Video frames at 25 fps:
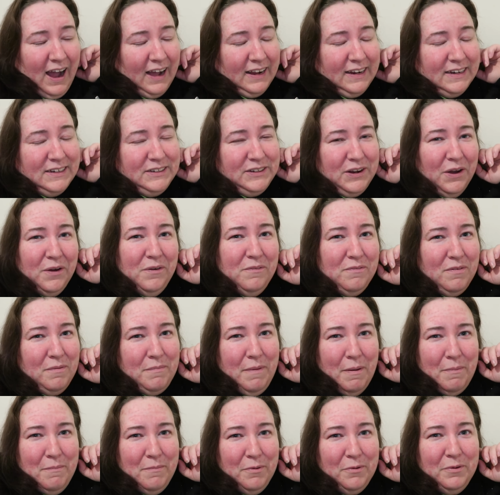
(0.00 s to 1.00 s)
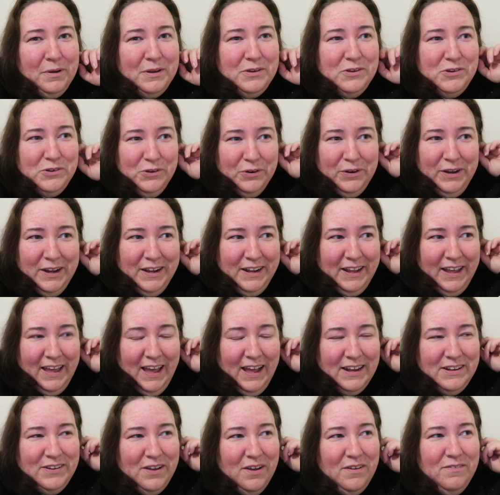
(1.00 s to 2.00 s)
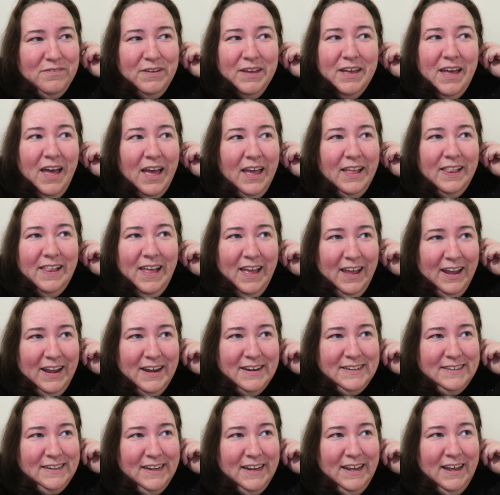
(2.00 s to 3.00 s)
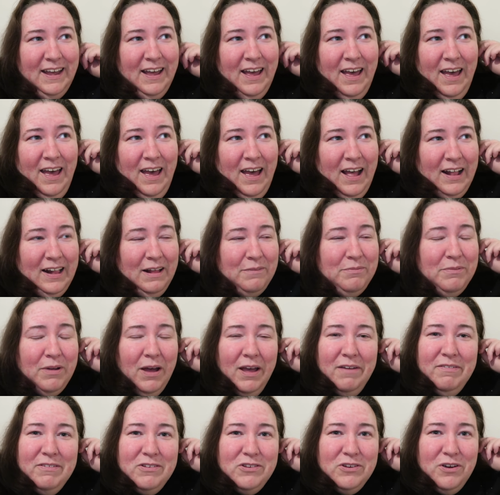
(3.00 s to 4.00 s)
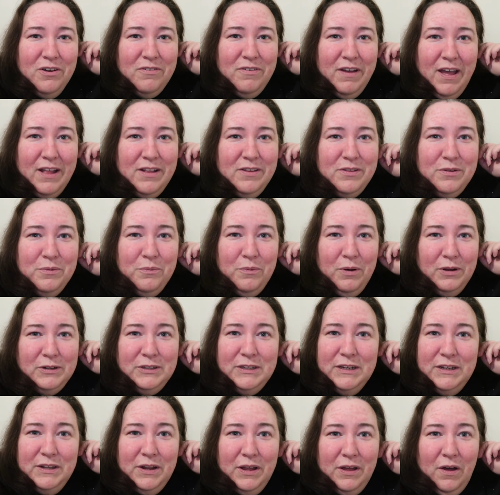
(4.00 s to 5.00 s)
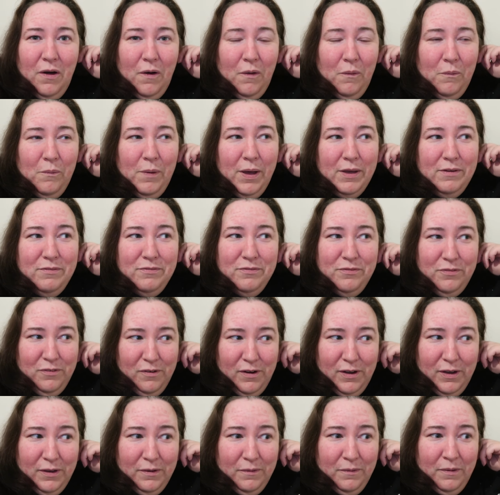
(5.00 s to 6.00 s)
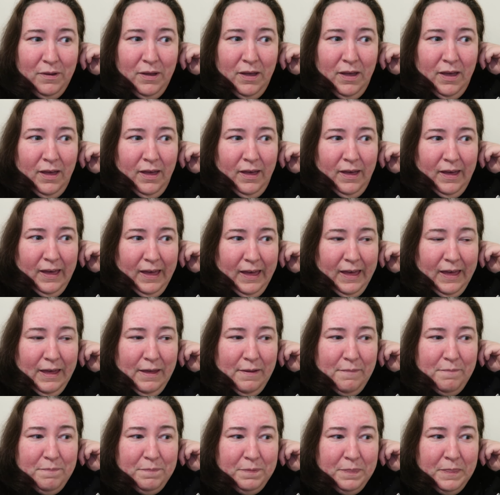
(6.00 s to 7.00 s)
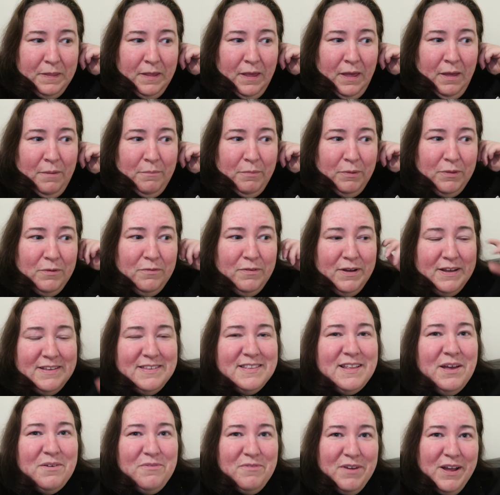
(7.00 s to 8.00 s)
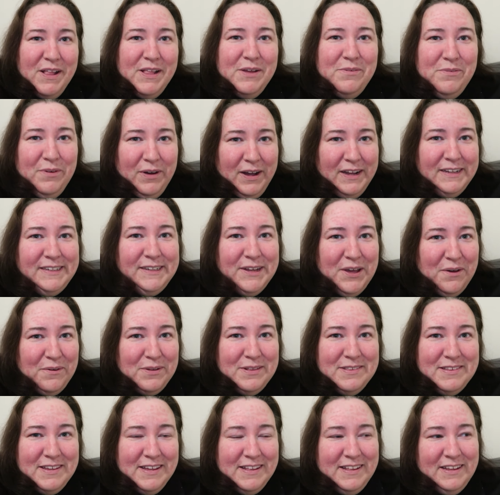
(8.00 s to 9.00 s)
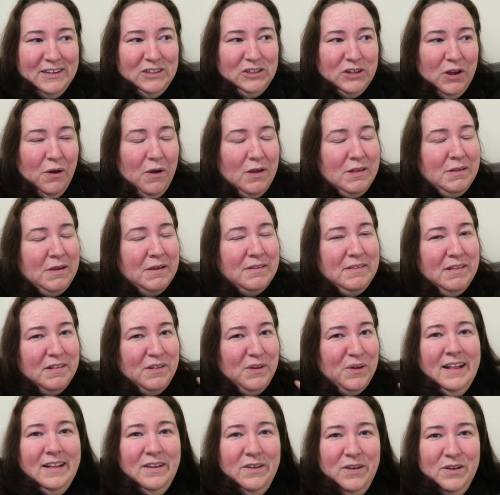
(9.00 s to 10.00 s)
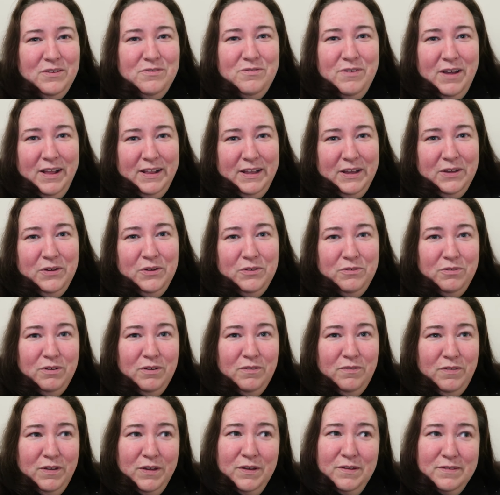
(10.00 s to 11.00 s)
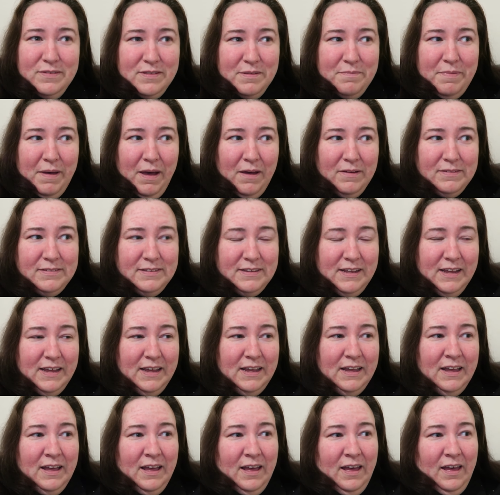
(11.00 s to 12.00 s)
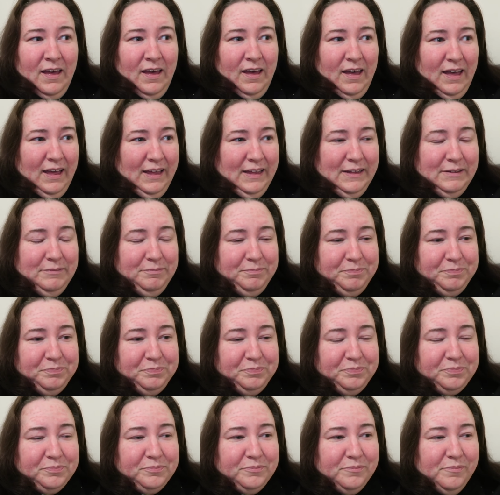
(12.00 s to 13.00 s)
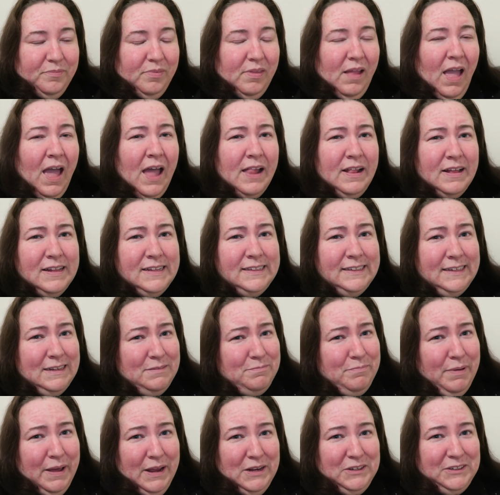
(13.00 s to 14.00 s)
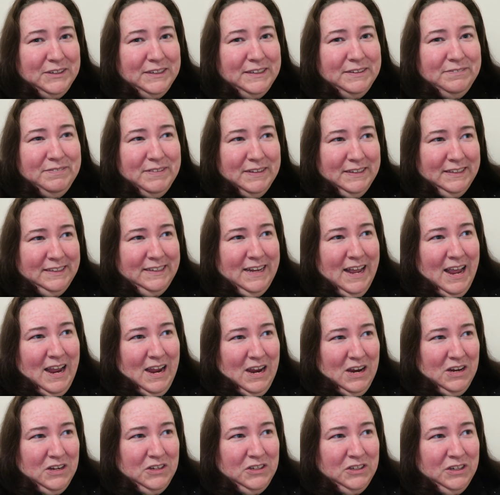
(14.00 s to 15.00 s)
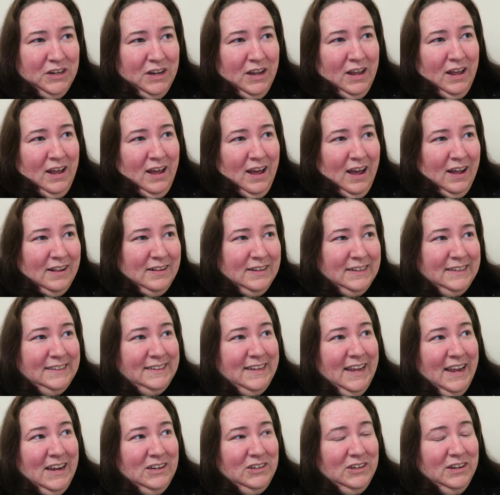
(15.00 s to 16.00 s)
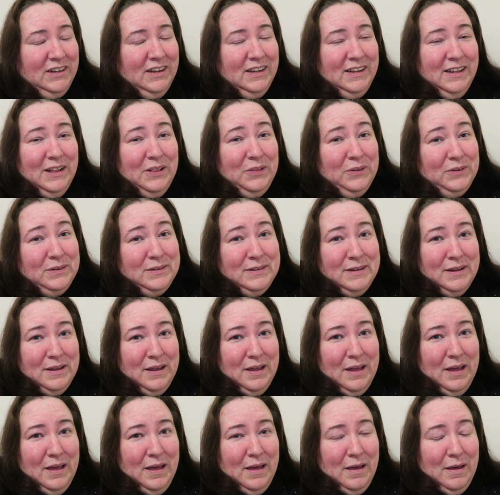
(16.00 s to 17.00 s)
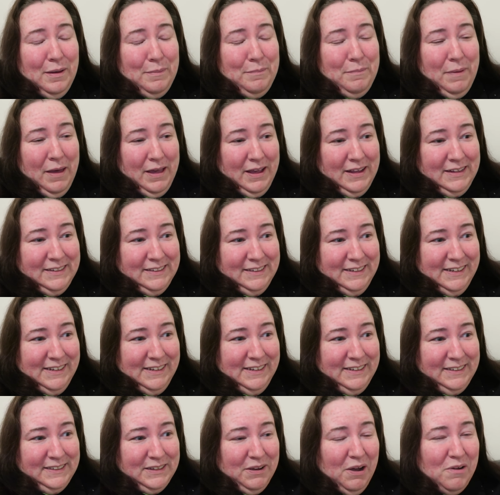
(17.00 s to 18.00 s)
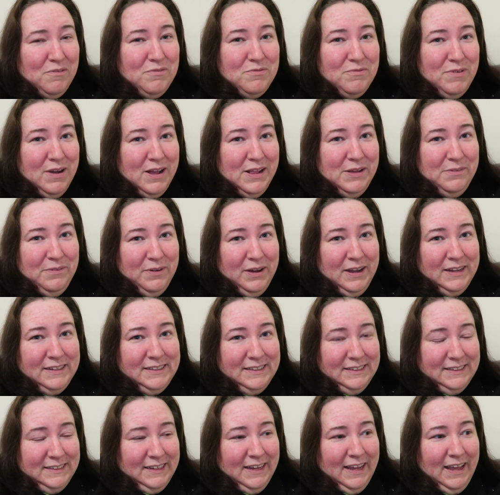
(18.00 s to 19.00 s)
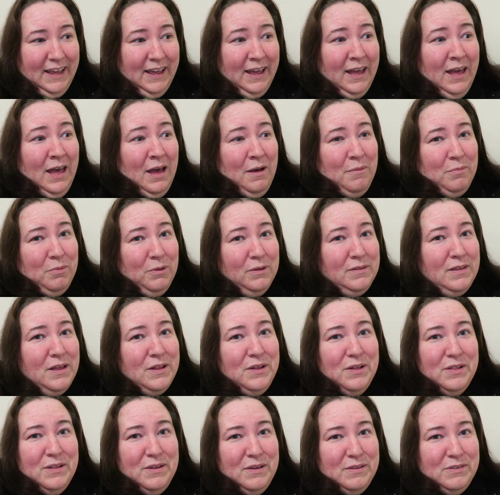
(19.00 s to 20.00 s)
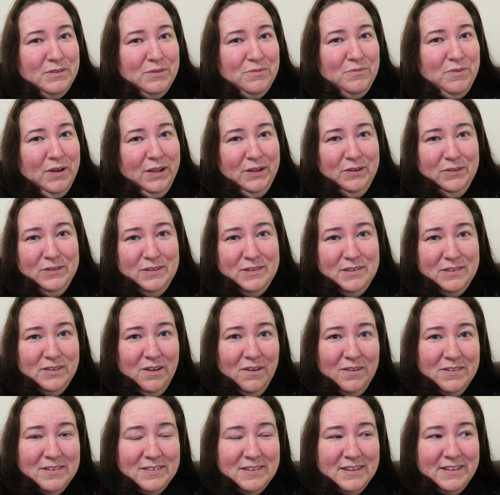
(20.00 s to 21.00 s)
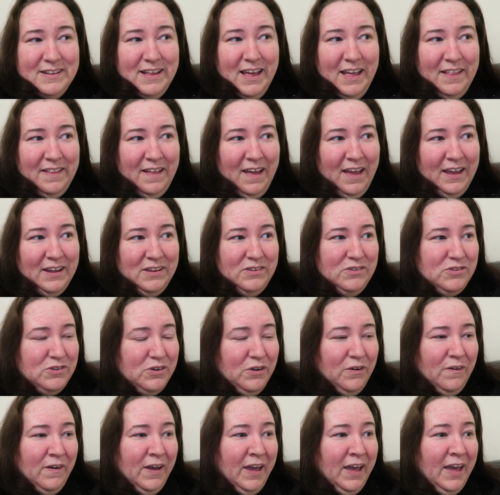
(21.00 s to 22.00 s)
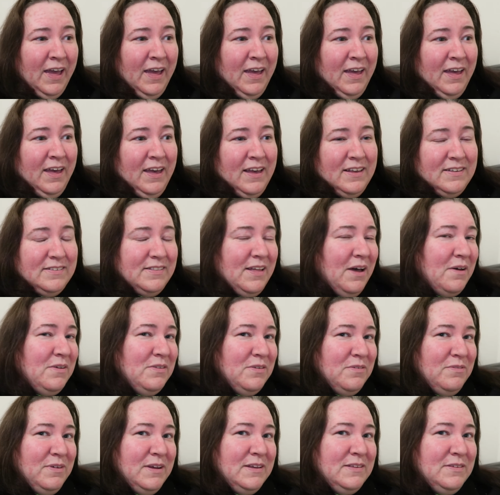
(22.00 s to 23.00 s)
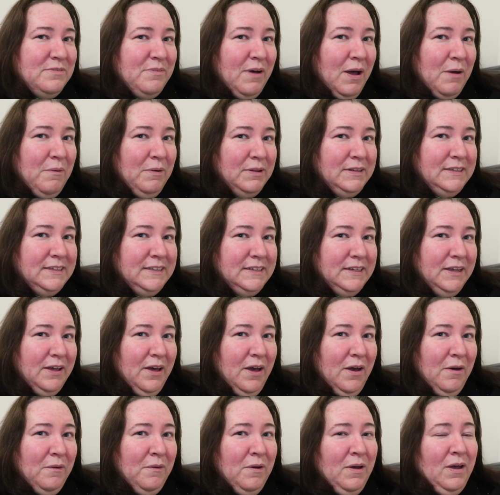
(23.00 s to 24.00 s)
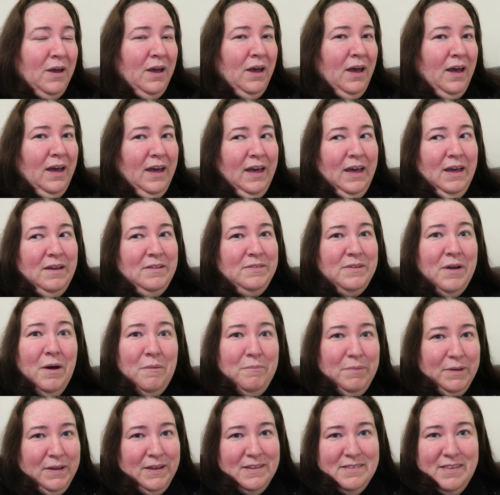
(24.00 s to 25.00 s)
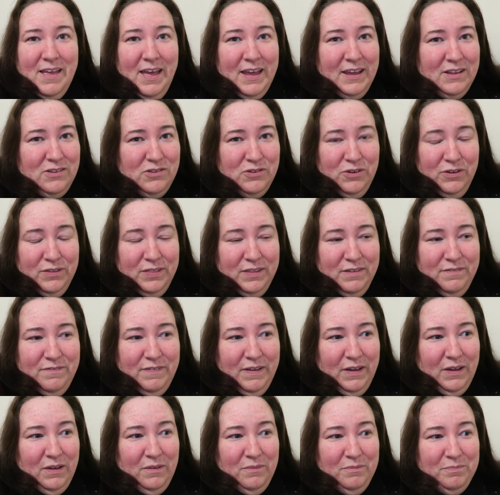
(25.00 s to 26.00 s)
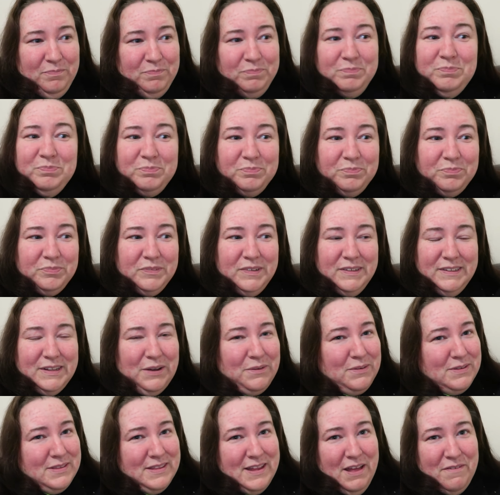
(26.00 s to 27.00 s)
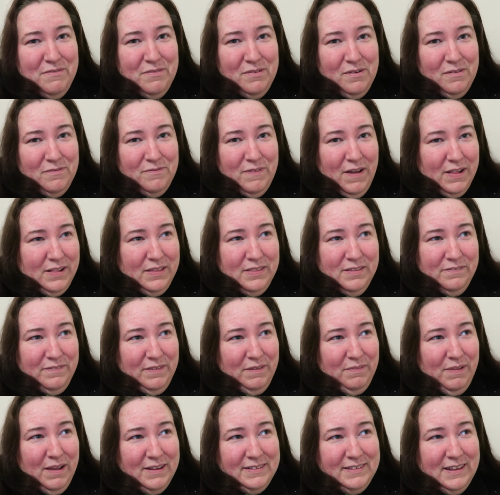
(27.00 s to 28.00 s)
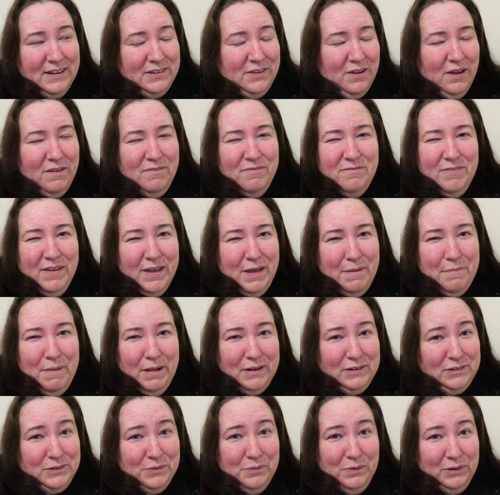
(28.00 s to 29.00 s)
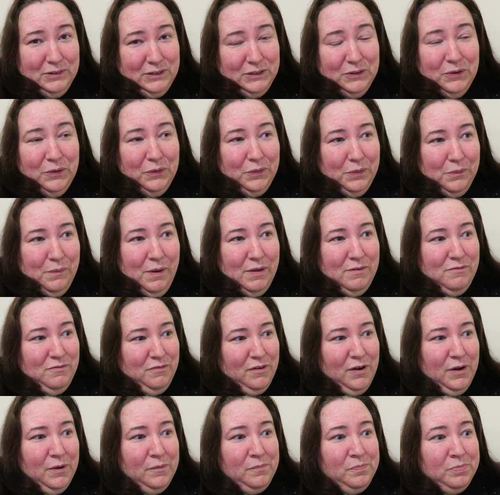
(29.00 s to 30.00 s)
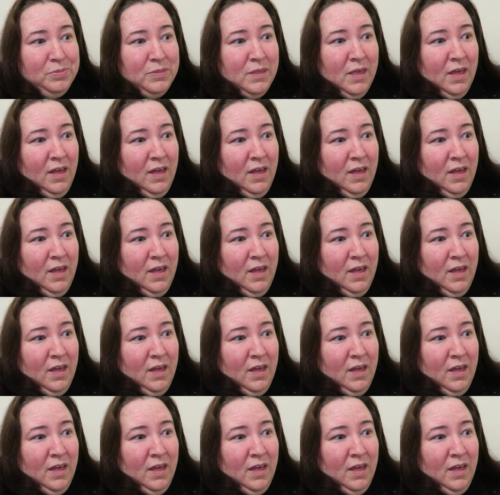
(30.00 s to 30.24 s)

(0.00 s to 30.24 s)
I don't remember enjoying it. I don't think I liked it. I'm not even sure if I ended up watching the whole way through. But the reason I really wanted to go and see this show is because I'd heard really good reviews about it, and I'd seen pictures of the stage and the staging, and it looked amazing, so I really wanted to see it. Plus I knew there's some really good songs in there that I enjoy, so that was the reason why I wanted to go. Not because I enjoyed the film, because I was never a fan of the film. Like I said, I don't even think I managed to watch it all the way through.